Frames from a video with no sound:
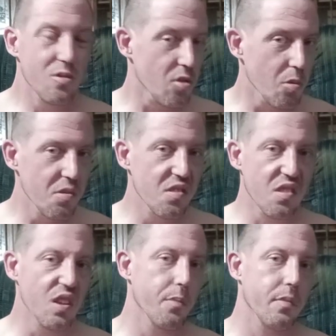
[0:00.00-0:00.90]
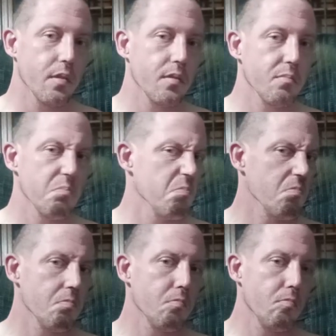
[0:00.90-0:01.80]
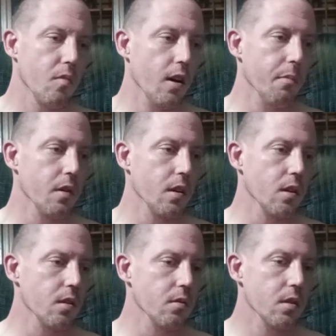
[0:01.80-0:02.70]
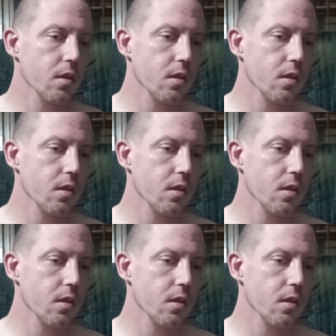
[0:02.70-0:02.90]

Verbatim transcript: Doing something. I mean,